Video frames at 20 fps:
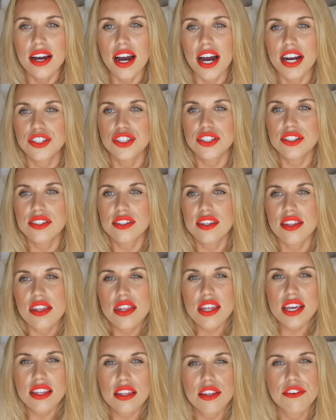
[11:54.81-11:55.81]
I just
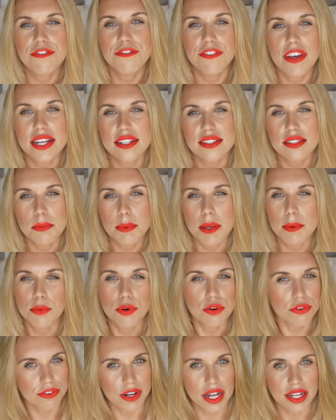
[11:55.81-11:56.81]
think the fit's a bit
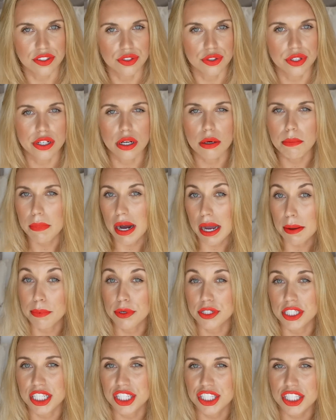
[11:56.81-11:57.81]
more flattering on my
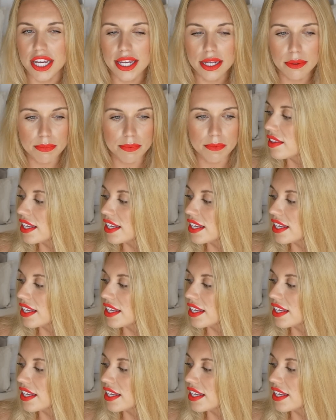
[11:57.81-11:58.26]
body shape.